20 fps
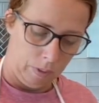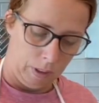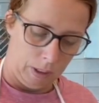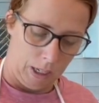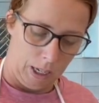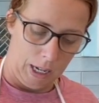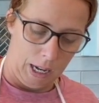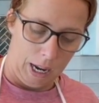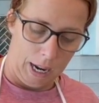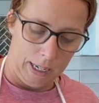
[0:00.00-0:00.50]

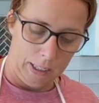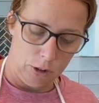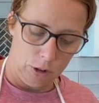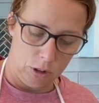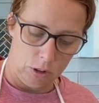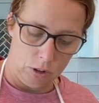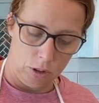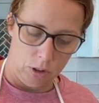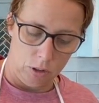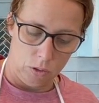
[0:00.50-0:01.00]
And I
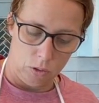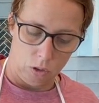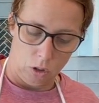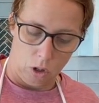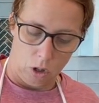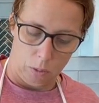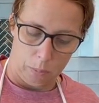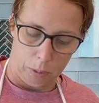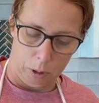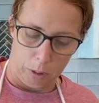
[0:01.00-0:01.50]
just used
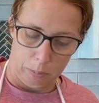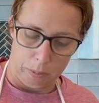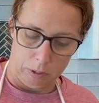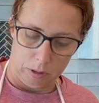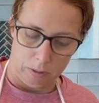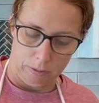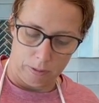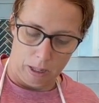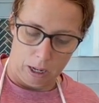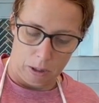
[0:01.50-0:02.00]
all-purpose
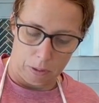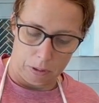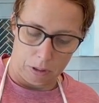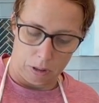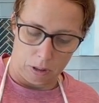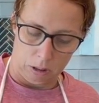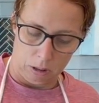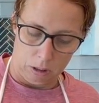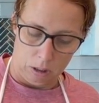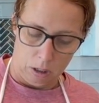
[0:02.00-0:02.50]

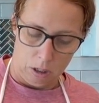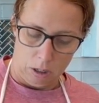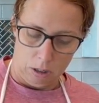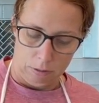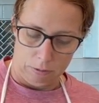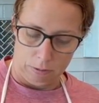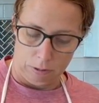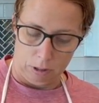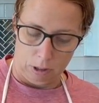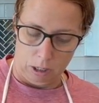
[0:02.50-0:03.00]
flour
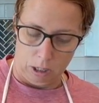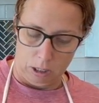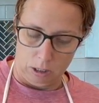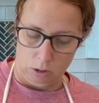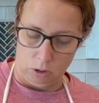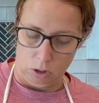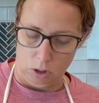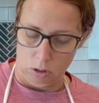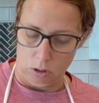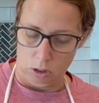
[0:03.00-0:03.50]
for
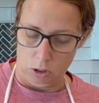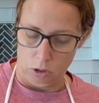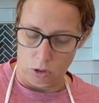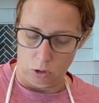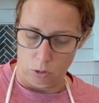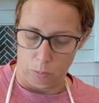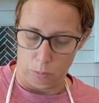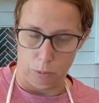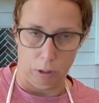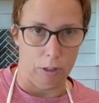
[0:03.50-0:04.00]
this. You can do
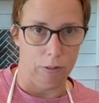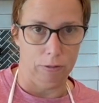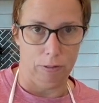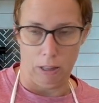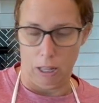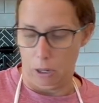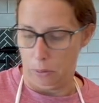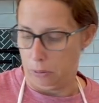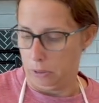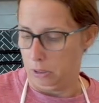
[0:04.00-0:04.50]
bread
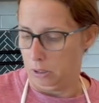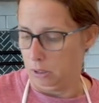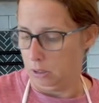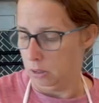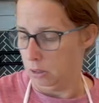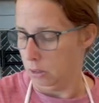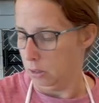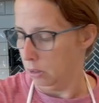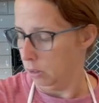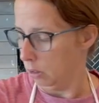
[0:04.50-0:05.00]
flour
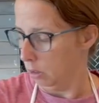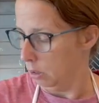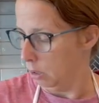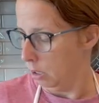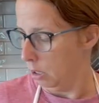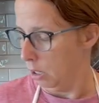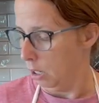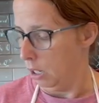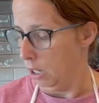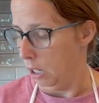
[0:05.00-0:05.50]

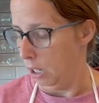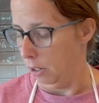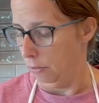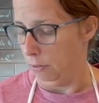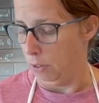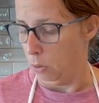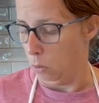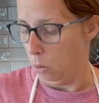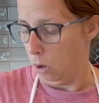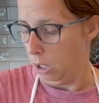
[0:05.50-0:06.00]
if
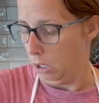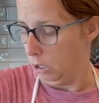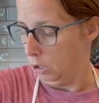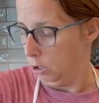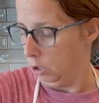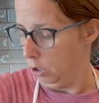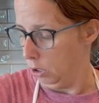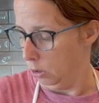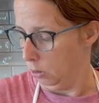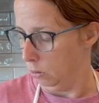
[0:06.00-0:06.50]
you wanted
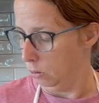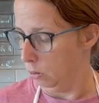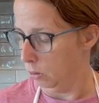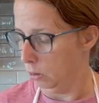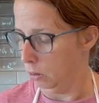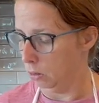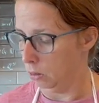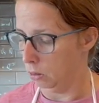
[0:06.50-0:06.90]
to.